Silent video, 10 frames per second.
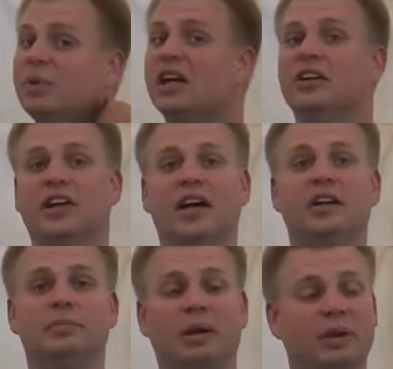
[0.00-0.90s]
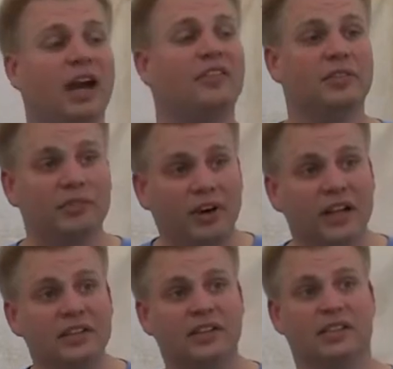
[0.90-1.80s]
be in jail. Maybe you have some
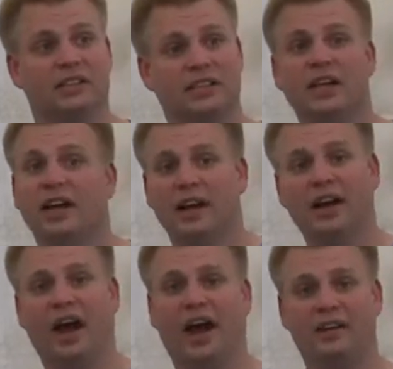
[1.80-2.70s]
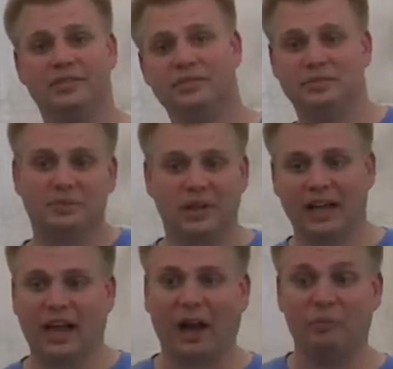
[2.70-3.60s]
friends that uh,
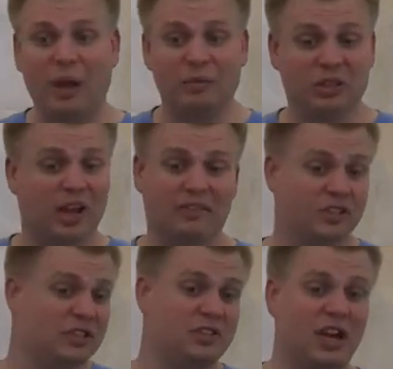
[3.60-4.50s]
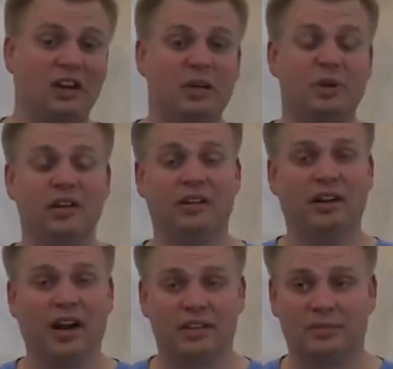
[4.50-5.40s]
maybe have just generally been
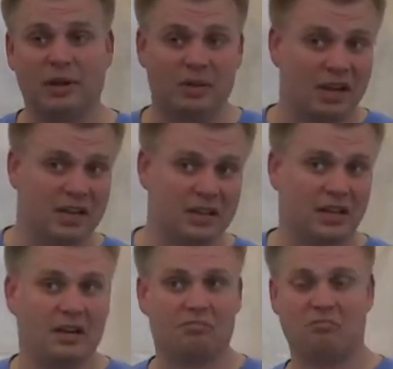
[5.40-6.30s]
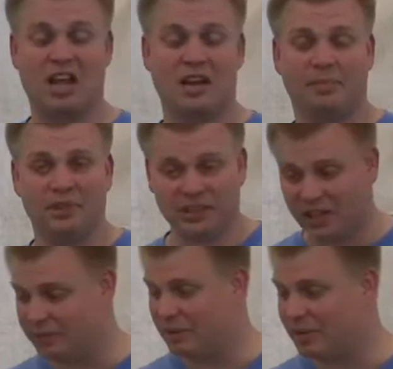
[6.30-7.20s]
harassed. Maybe they didn't get end up in
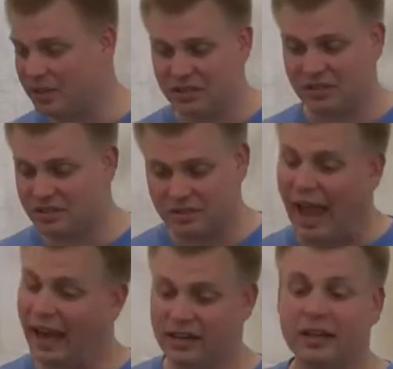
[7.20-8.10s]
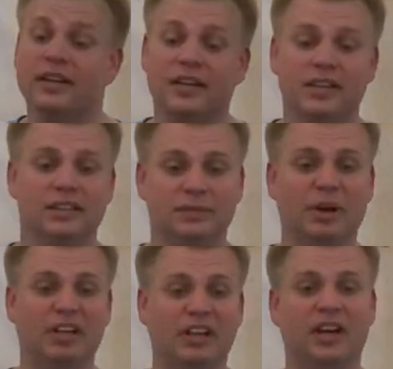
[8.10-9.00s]
jail. Maybe they just had to
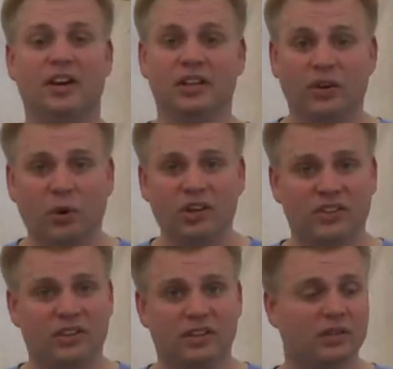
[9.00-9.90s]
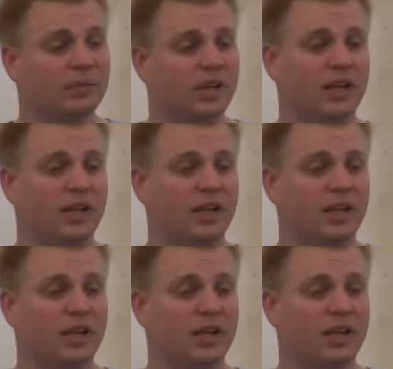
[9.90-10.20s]
spend a year in the court system.